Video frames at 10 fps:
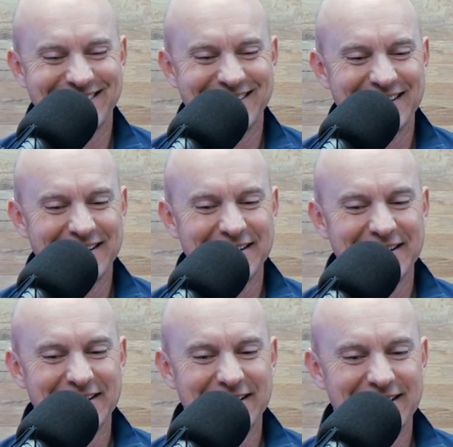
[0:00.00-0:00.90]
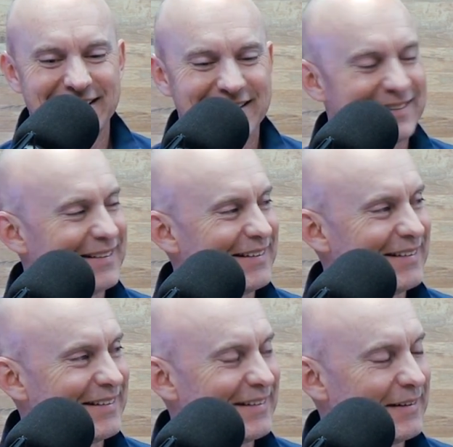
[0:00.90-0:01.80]

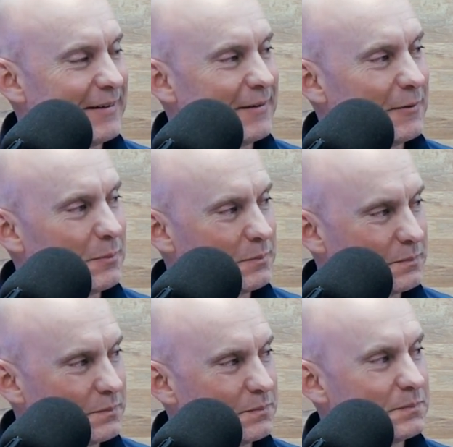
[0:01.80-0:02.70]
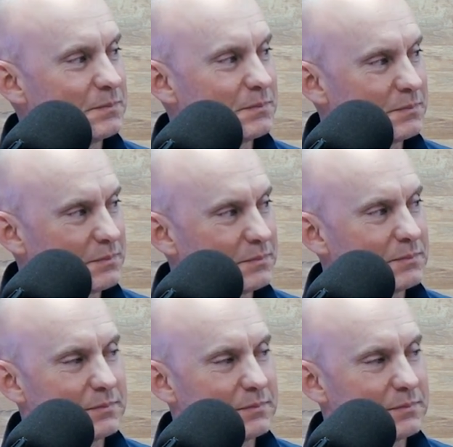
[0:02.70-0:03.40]
No words are spoken by the person on screen.